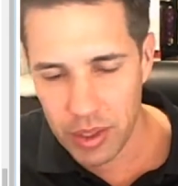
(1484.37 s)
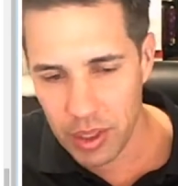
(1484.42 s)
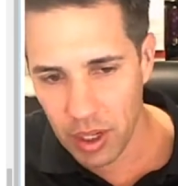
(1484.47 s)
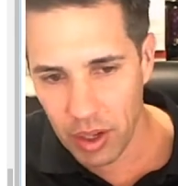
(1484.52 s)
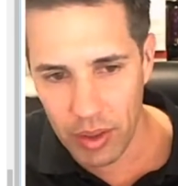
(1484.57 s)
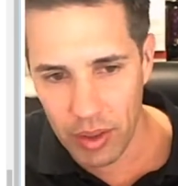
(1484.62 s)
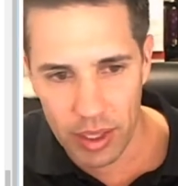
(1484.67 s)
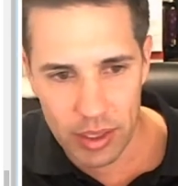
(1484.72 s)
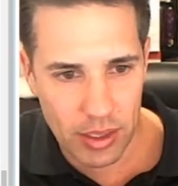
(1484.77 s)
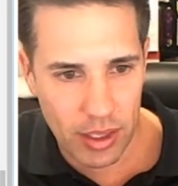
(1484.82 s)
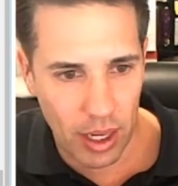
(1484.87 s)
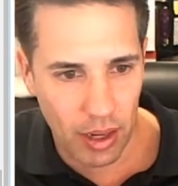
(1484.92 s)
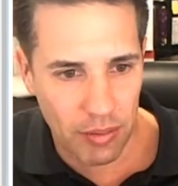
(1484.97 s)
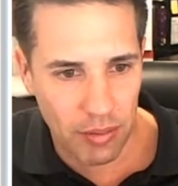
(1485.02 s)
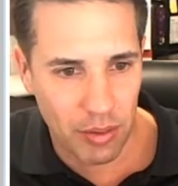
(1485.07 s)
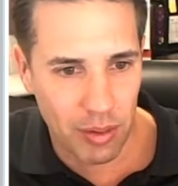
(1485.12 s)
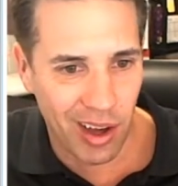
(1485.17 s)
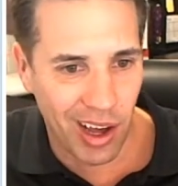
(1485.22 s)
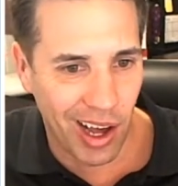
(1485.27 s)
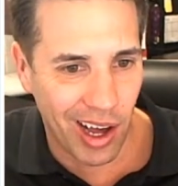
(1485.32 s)
and all that
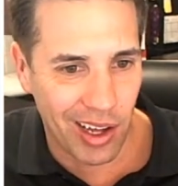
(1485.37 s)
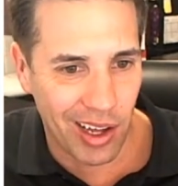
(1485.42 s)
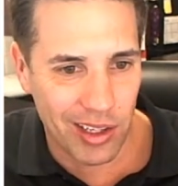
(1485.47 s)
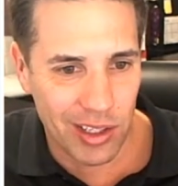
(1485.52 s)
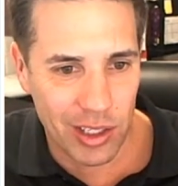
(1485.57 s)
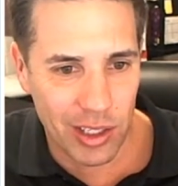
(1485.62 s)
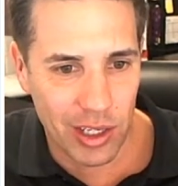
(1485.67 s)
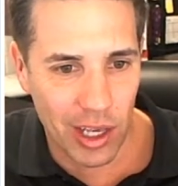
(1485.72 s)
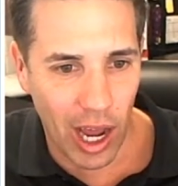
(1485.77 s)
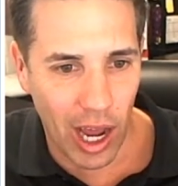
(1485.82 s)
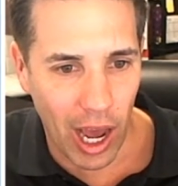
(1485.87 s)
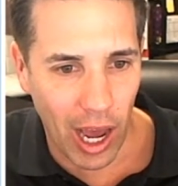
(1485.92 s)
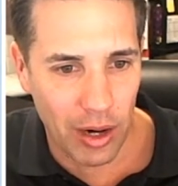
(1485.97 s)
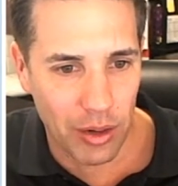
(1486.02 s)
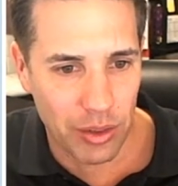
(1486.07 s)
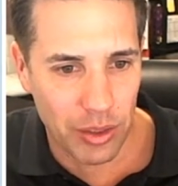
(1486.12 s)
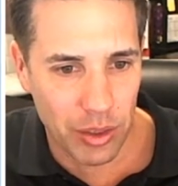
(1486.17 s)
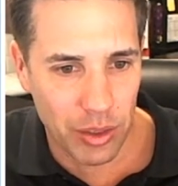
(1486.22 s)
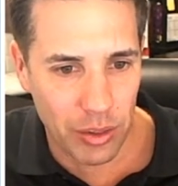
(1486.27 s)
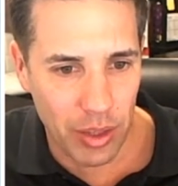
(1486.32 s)
stuff. I
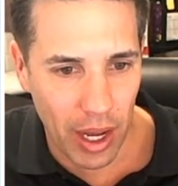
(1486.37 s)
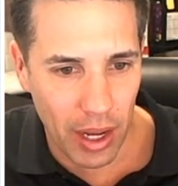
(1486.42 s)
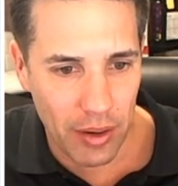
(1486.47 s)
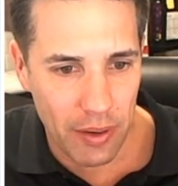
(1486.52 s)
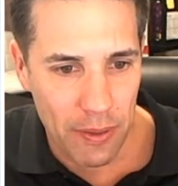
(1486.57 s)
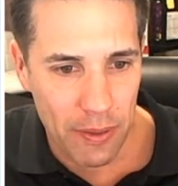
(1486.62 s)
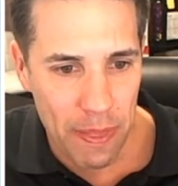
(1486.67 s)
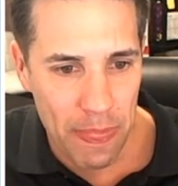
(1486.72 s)
don't do that.